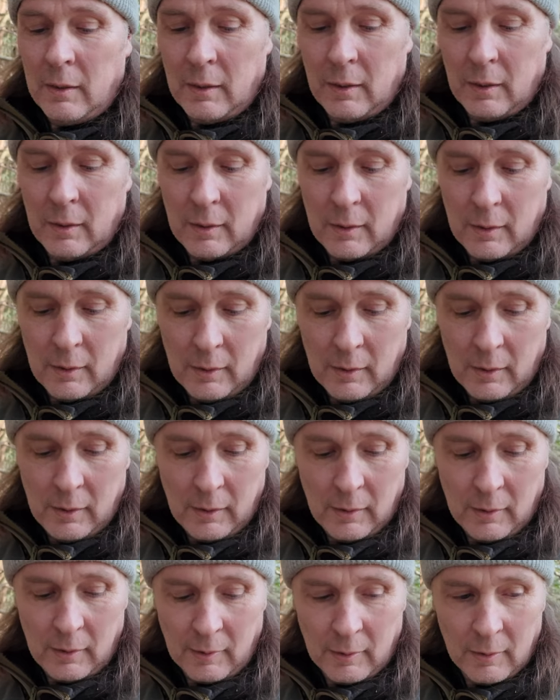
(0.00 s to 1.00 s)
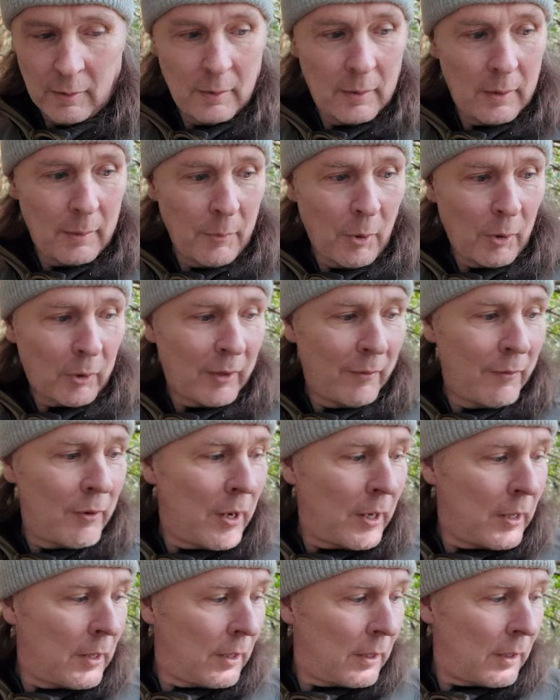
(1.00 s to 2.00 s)
I'm not
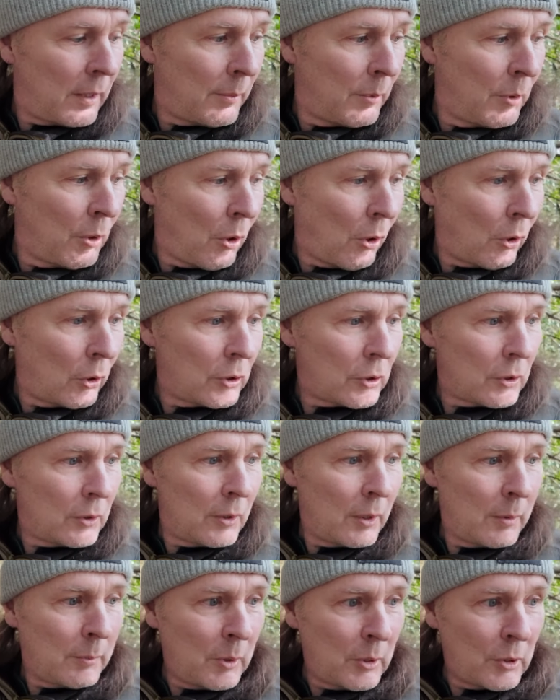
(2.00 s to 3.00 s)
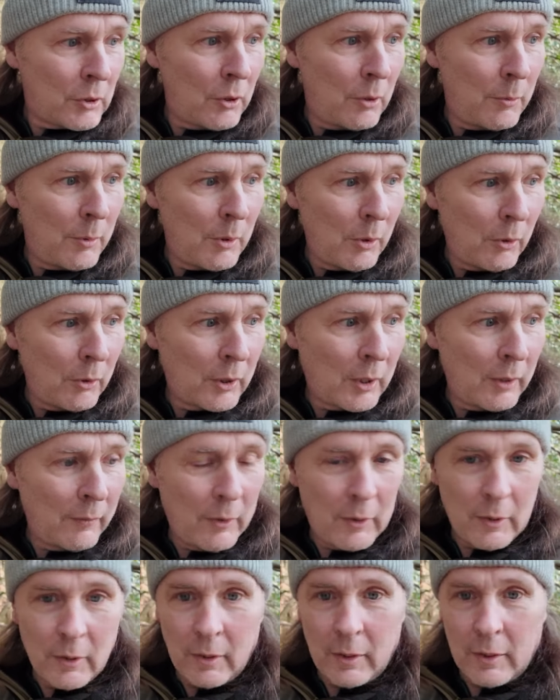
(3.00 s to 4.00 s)
giving in. I'm determined not to
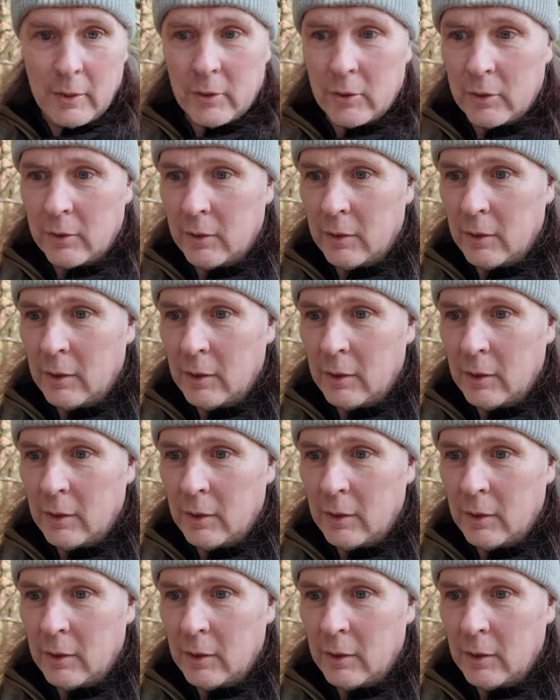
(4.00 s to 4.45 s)
give in to this.